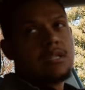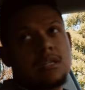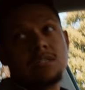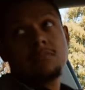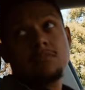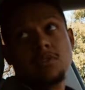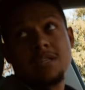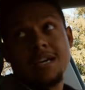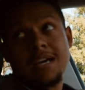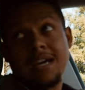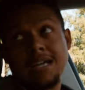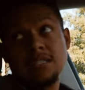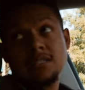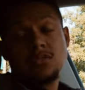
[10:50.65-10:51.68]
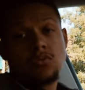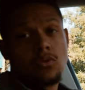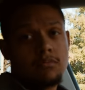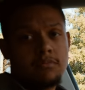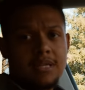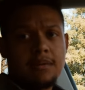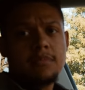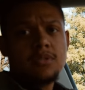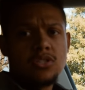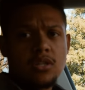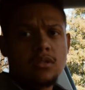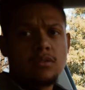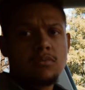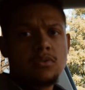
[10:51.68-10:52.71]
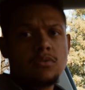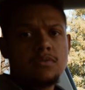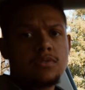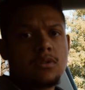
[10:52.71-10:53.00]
customer that has storm damage on the roof.